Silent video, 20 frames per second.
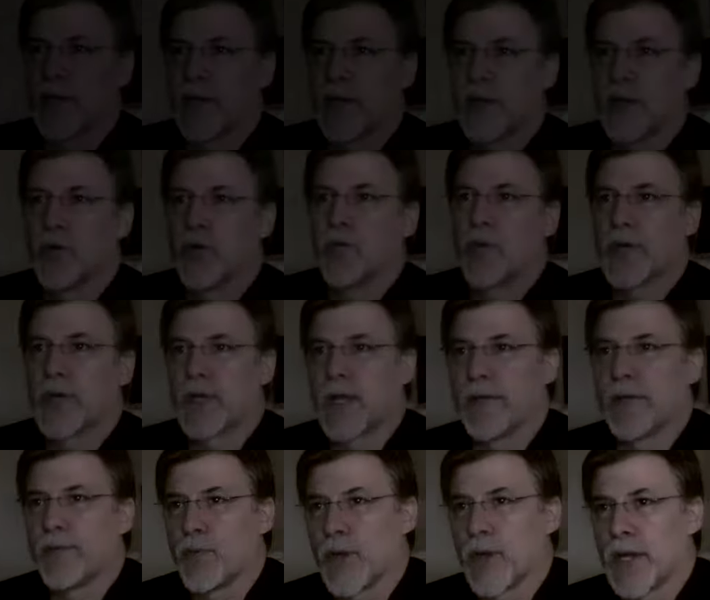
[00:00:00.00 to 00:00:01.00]
know what
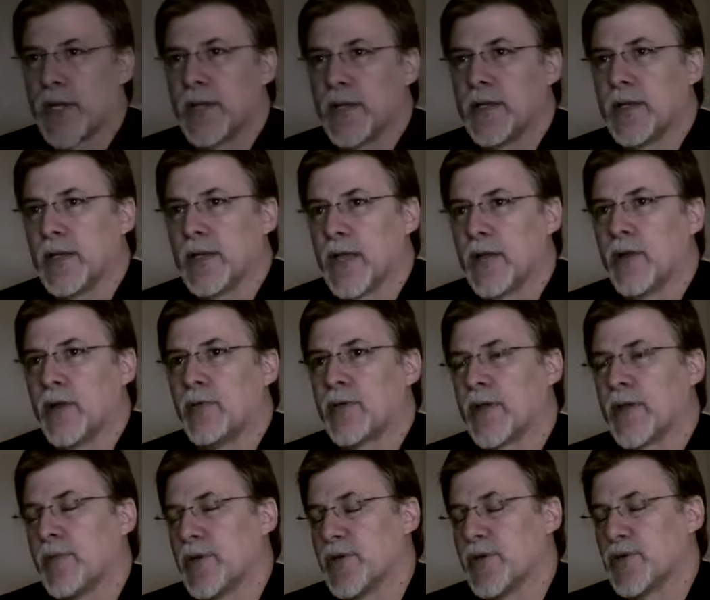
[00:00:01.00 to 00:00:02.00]
they've read and they know what
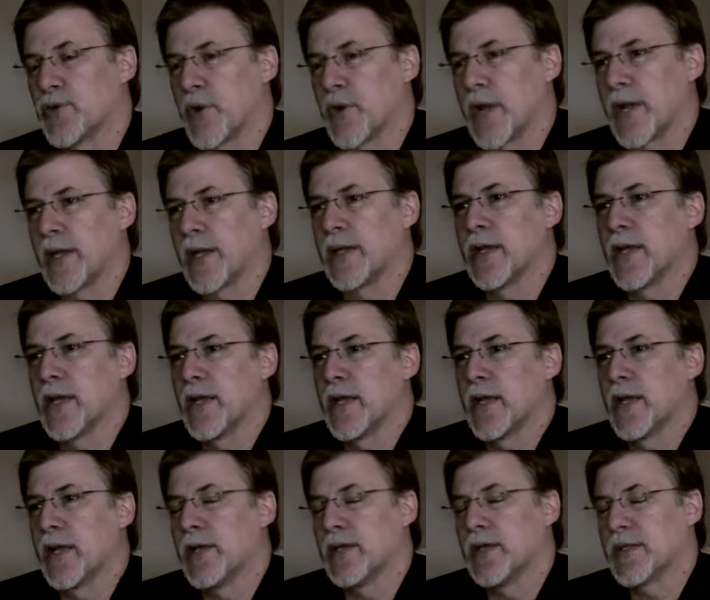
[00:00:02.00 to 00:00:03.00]
they've been trained.
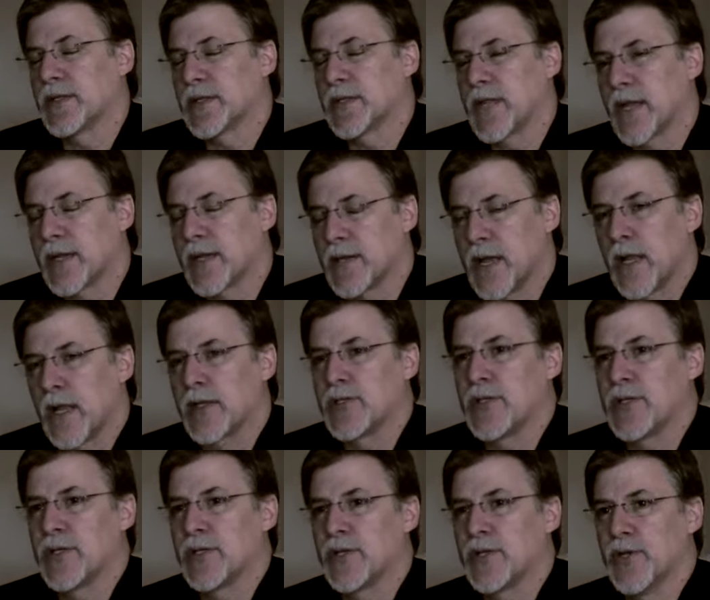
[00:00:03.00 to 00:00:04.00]
And this
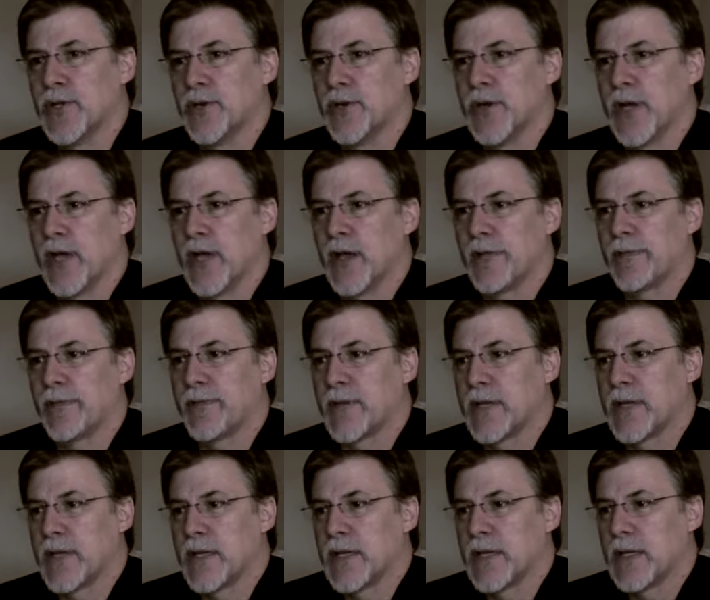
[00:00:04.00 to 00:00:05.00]
technology is new enough
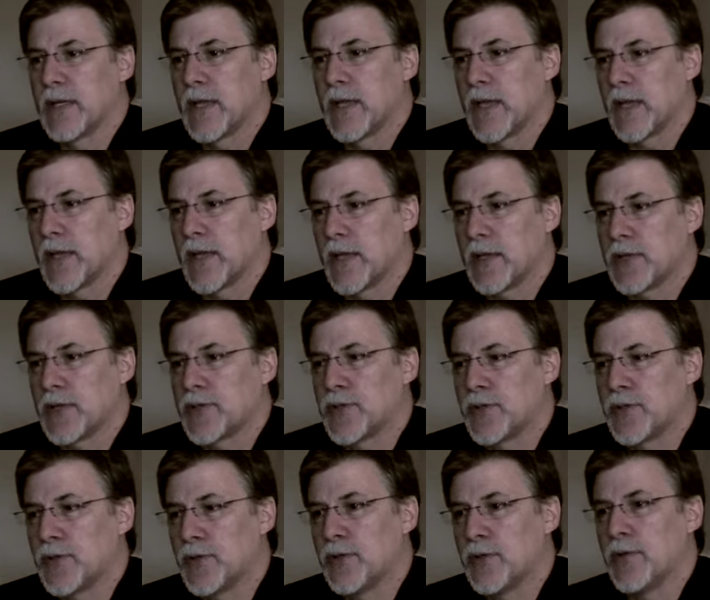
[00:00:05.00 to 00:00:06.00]

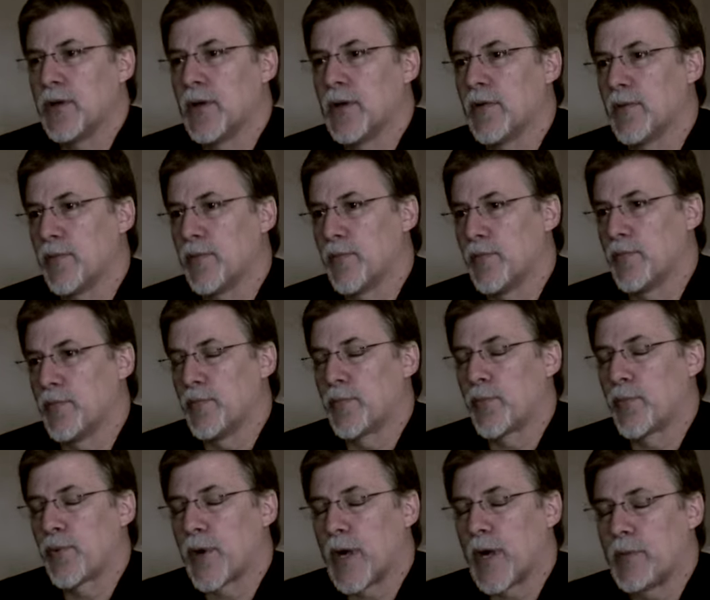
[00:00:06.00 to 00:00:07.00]
to
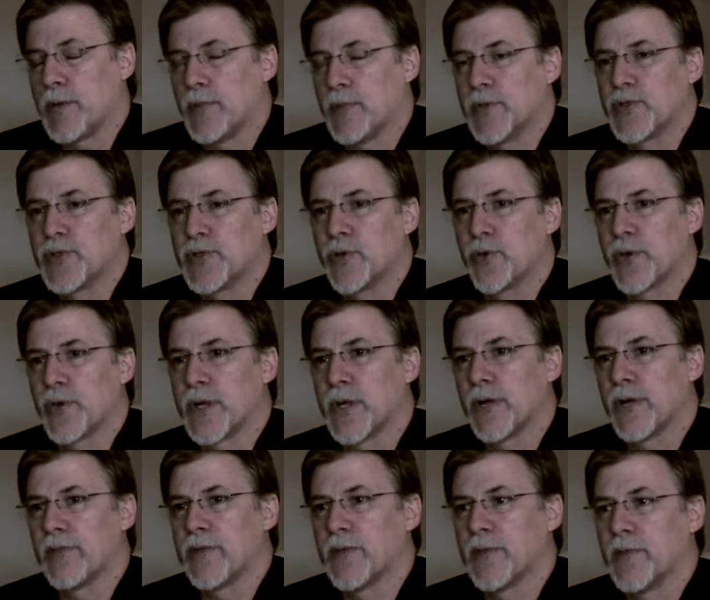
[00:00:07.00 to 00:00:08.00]
probably a majority
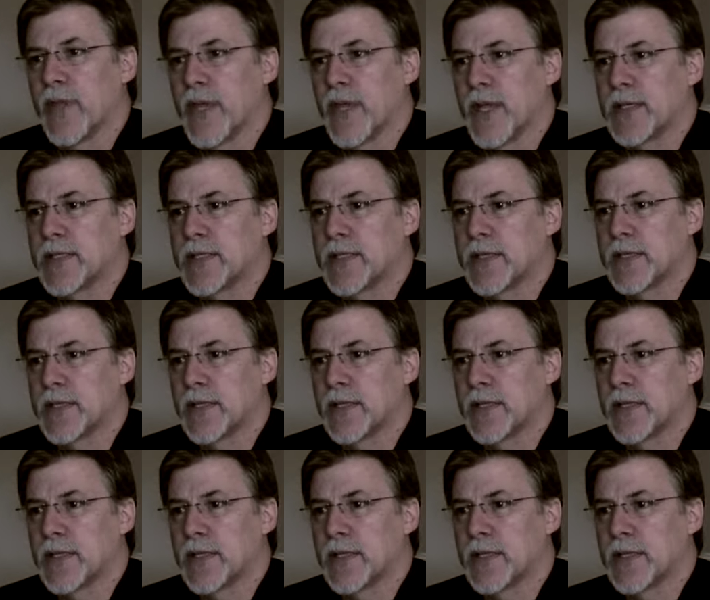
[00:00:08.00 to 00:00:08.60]
of them that